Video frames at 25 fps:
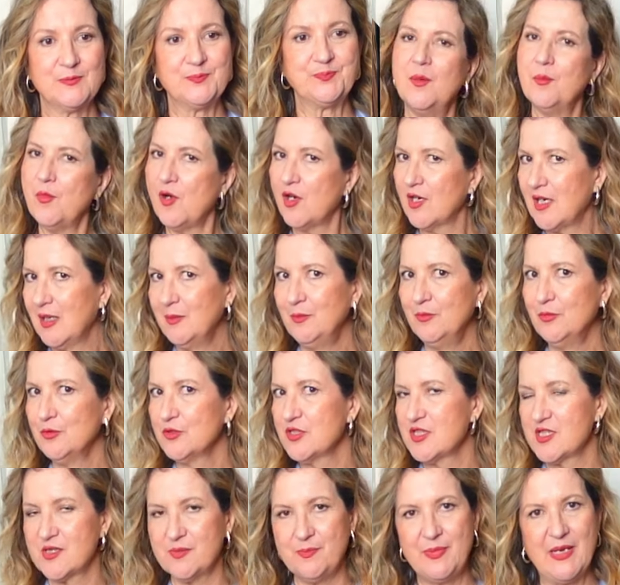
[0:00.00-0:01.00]
Mocha
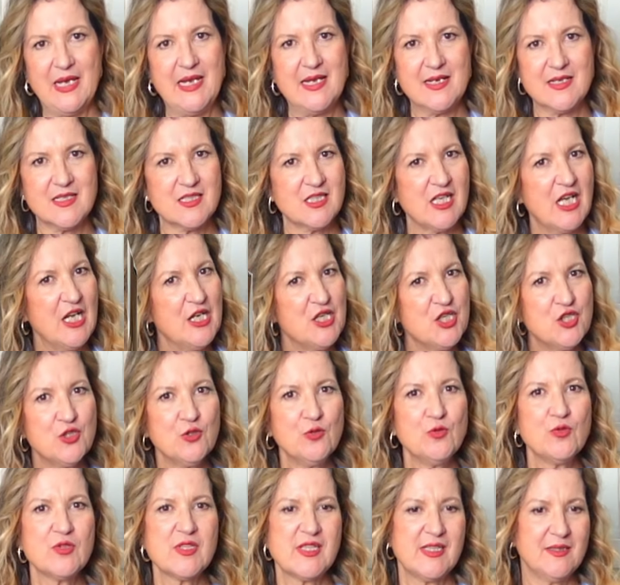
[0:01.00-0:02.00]
Mousse bags,
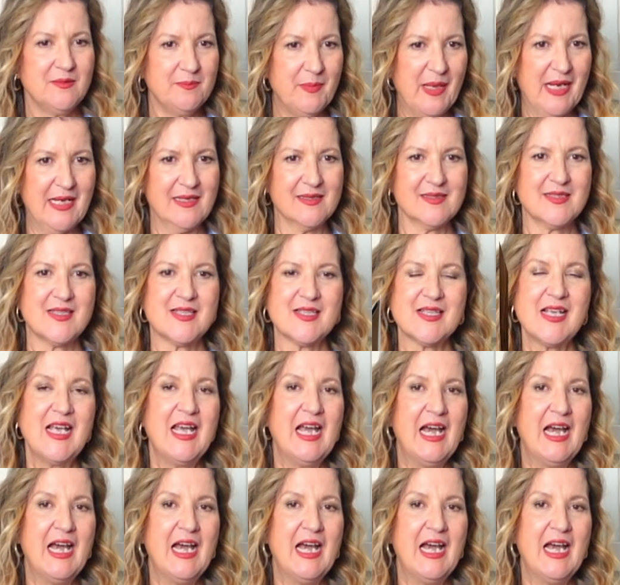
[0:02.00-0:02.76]
shoes and belts